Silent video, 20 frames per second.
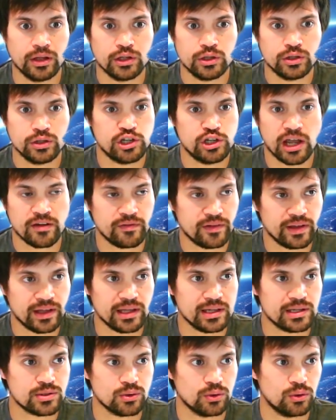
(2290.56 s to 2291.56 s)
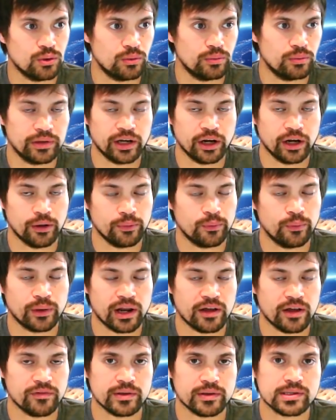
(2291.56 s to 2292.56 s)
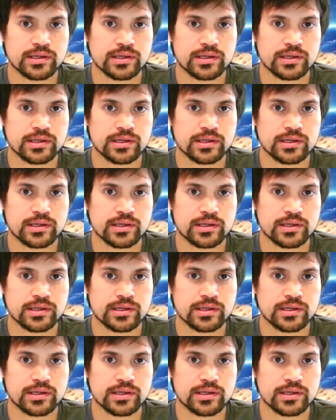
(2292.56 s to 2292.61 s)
JVs or you know whatever.